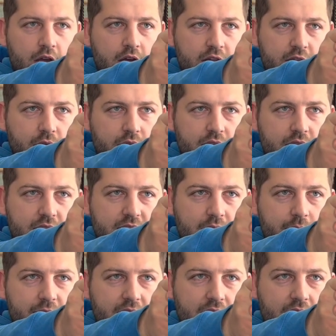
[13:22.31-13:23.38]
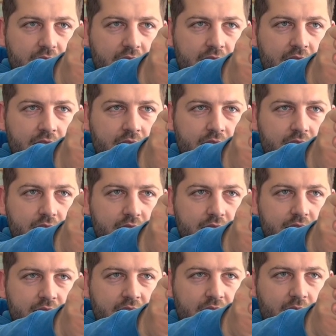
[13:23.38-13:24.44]
So we'll do the same thing again.
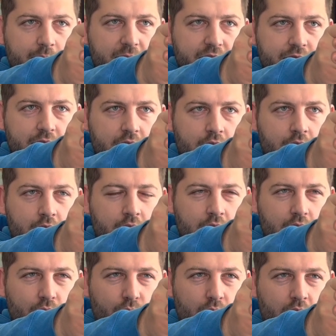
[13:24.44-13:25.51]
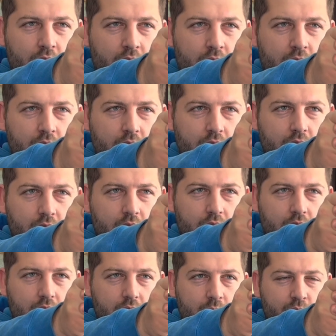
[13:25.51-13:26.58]
Take up the trigger, hit a wall,
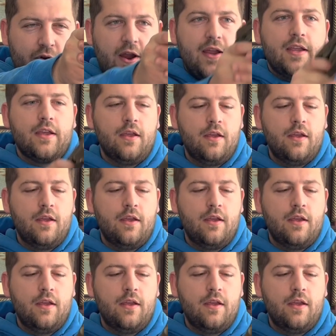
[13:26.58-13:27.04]
break.